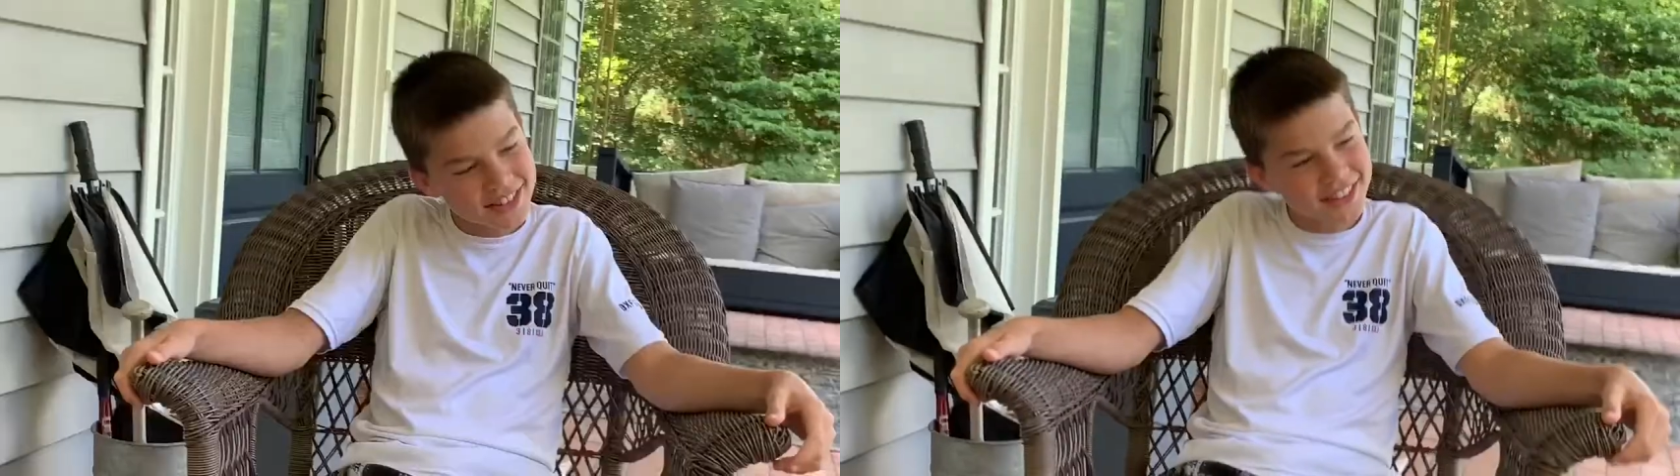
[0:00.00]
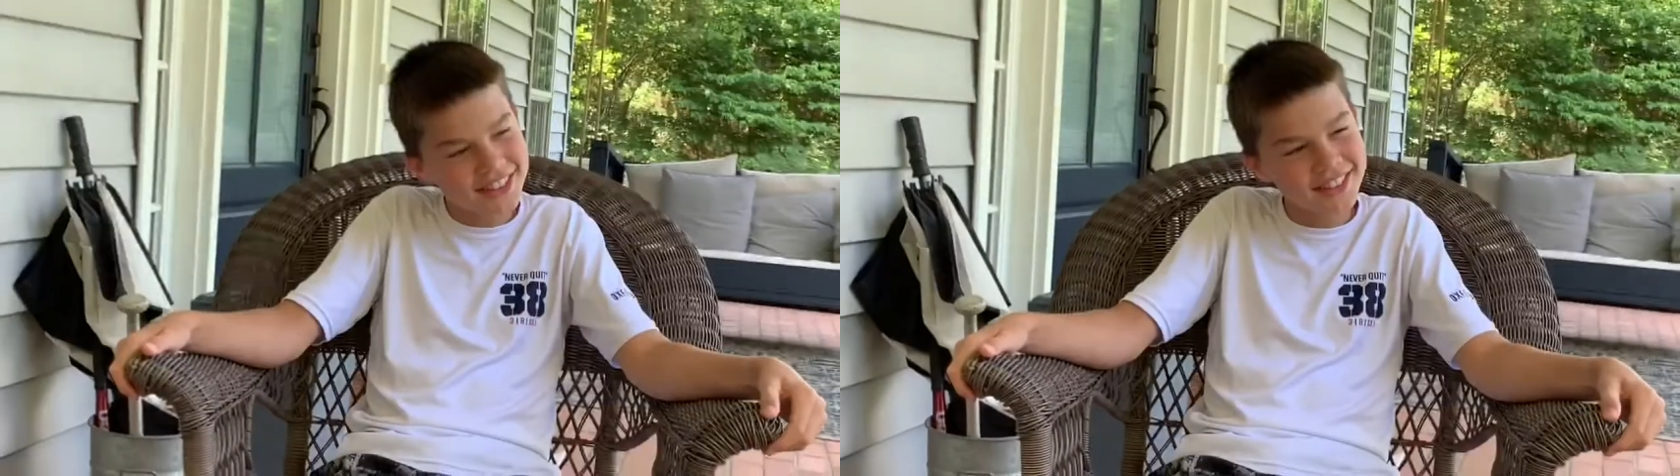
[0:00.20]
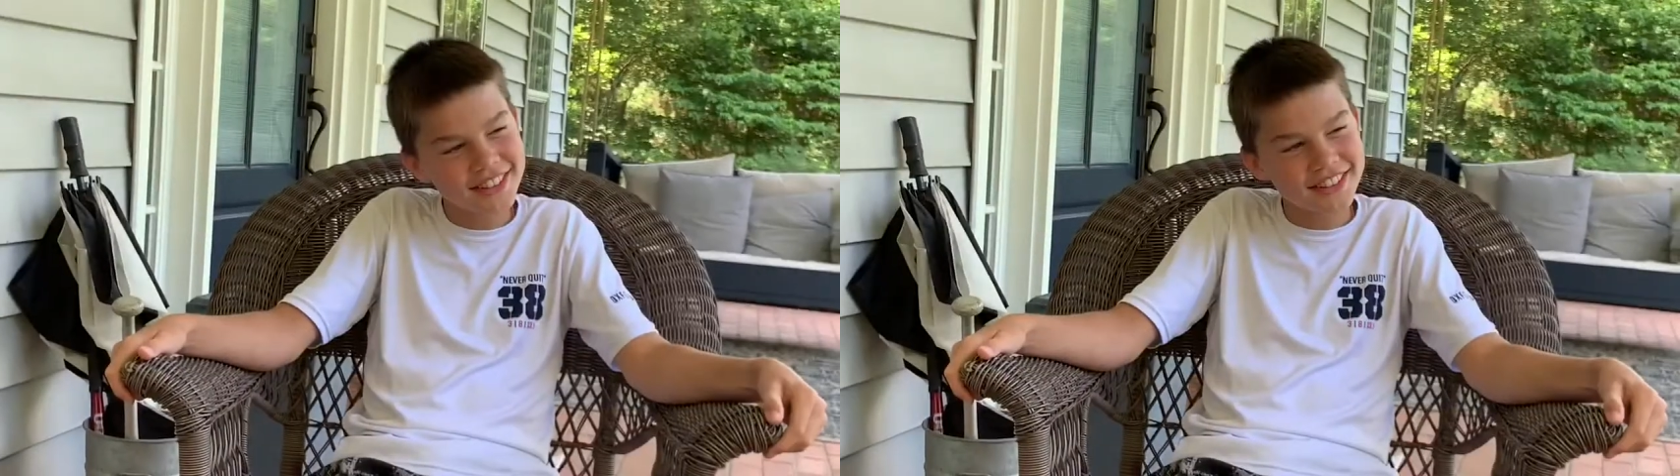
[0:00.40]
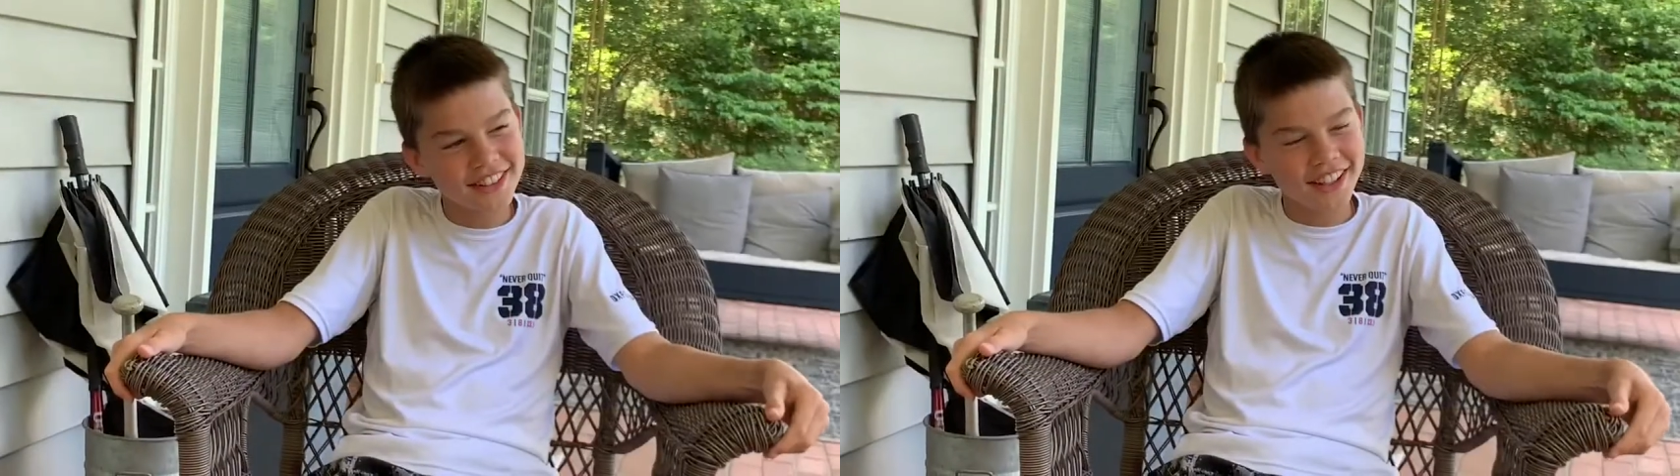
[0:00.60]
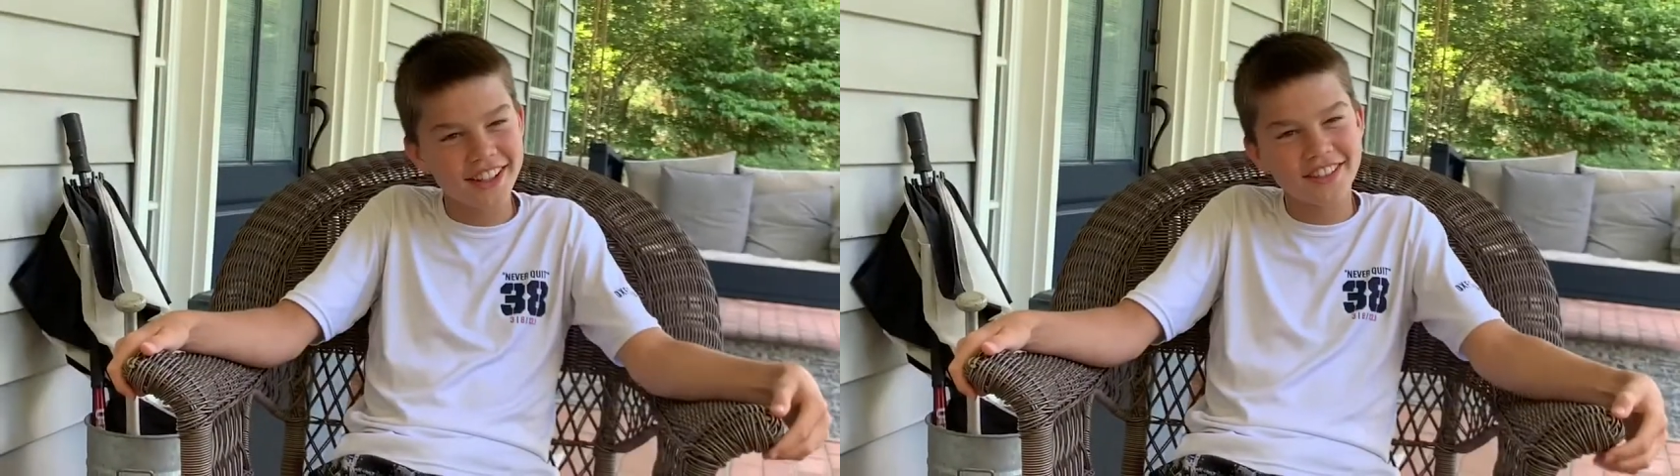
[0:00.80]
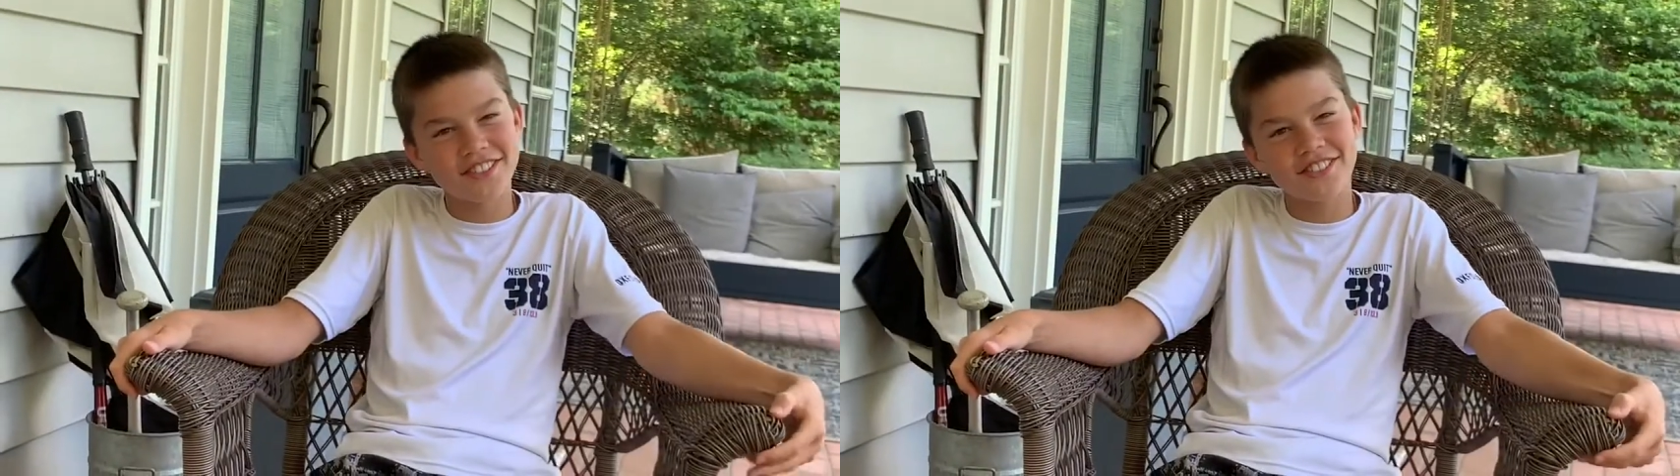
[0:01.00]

He's like